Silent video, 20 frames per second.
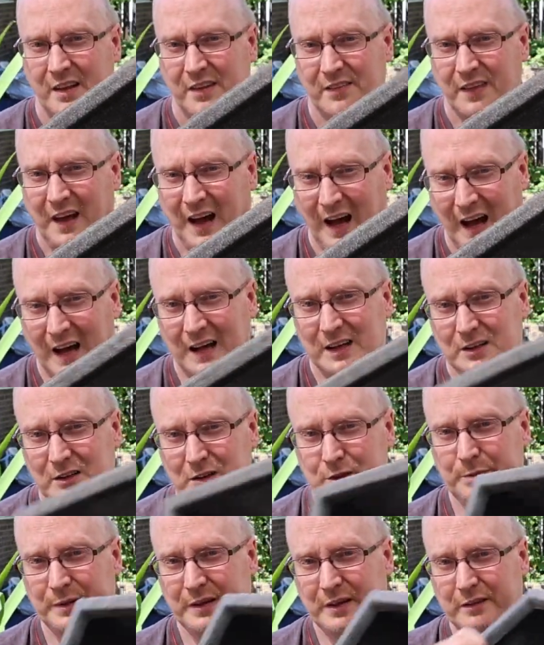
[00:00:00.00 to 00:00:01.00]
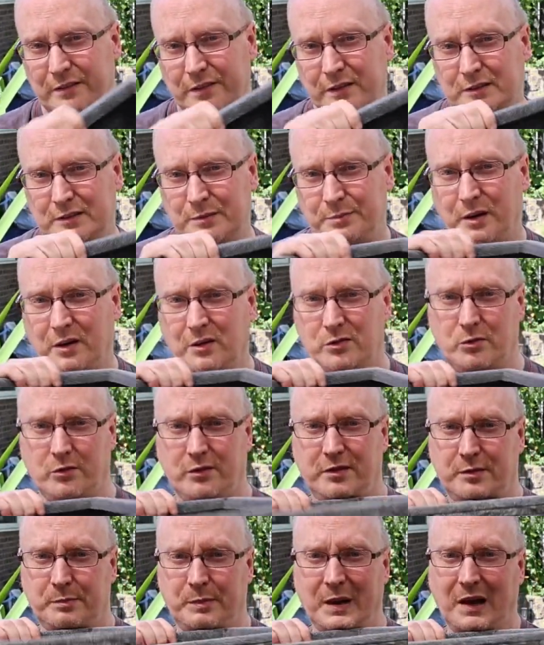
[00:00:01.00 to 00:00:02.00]
that could be your filter box
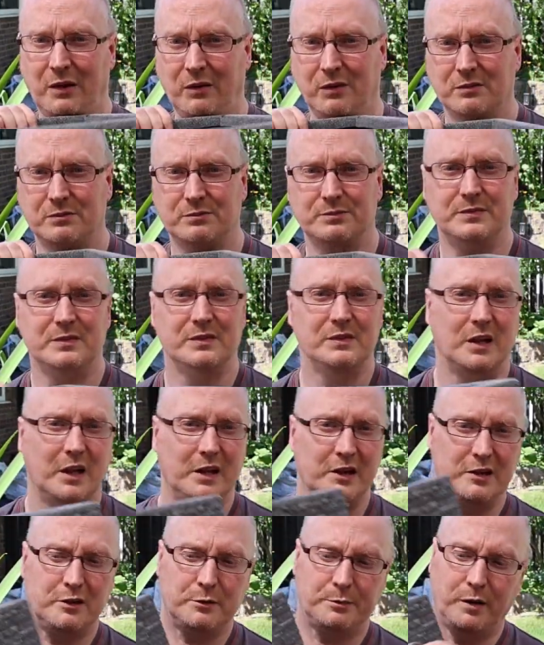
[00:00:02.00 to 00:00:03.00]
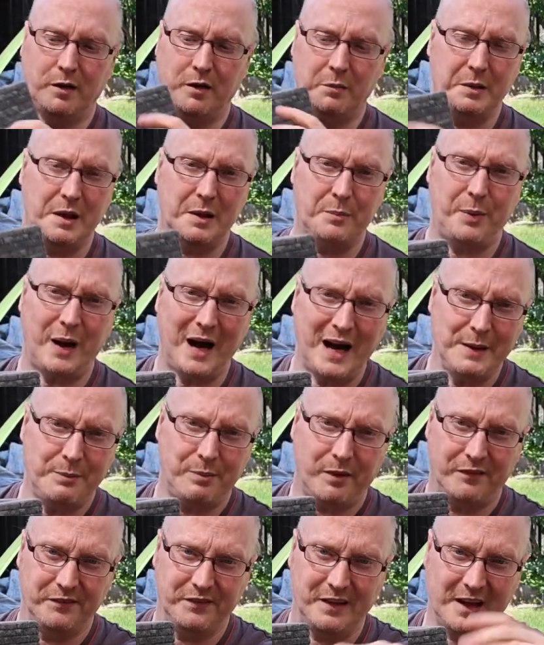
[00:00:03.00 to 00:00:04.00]
with a spout, and you could put a bit of
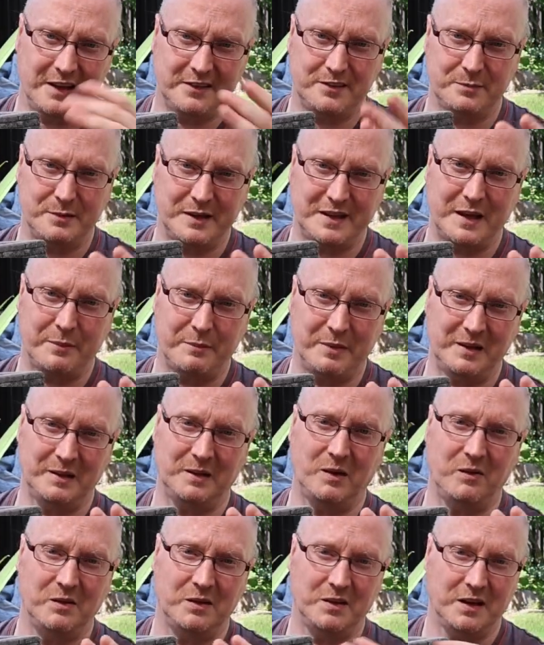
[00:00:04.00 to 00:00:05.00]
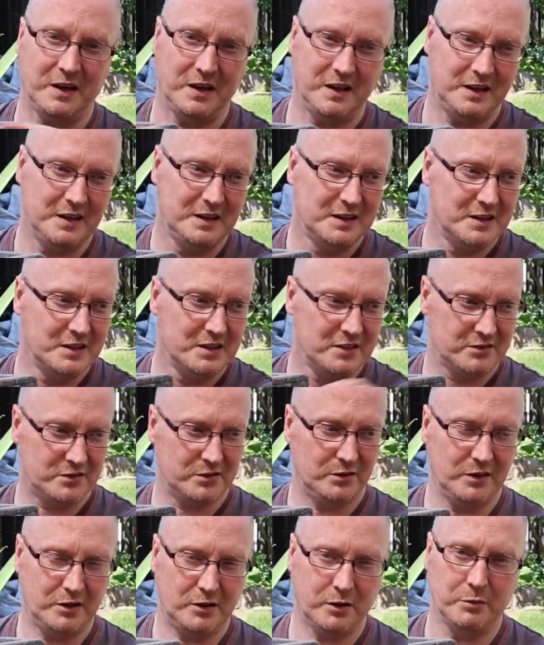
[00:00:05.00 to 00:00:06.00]
pipe on there to make it a bit longer
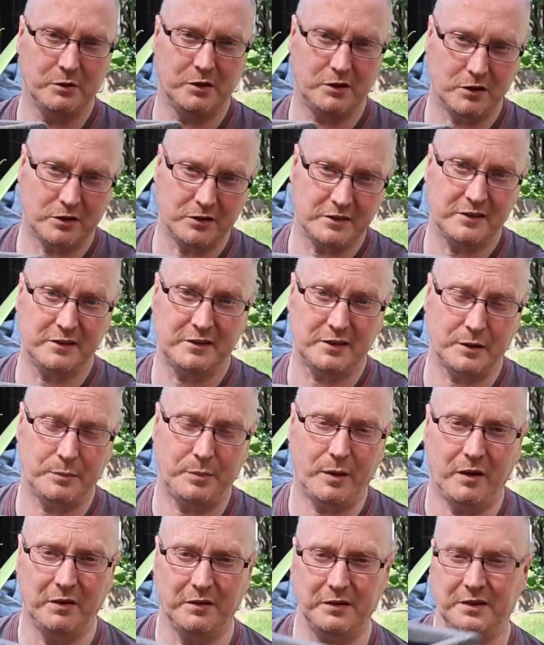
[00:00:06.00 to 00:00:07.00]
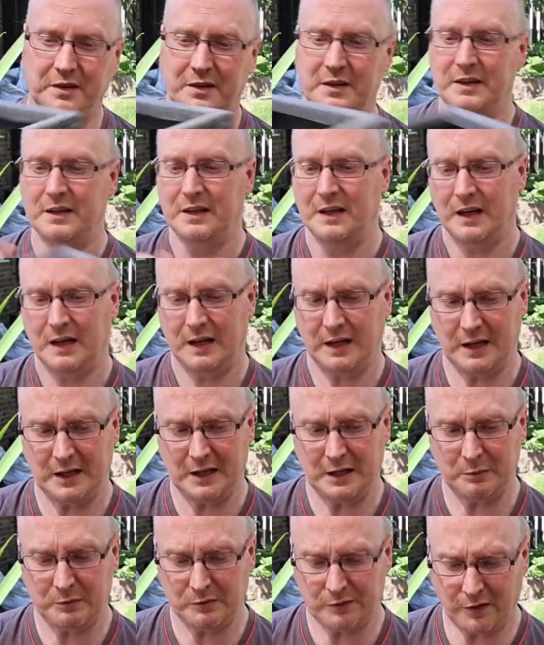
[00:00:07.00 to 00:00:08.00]
so it goes into the pond.
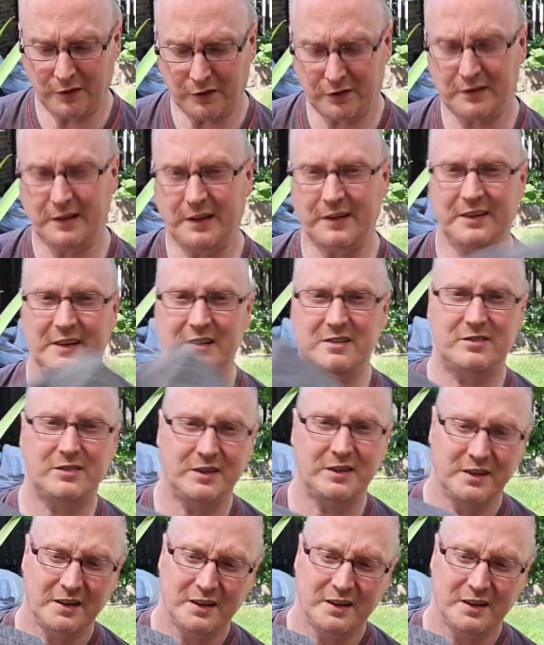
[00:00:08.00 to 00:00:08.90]
Unfortunately this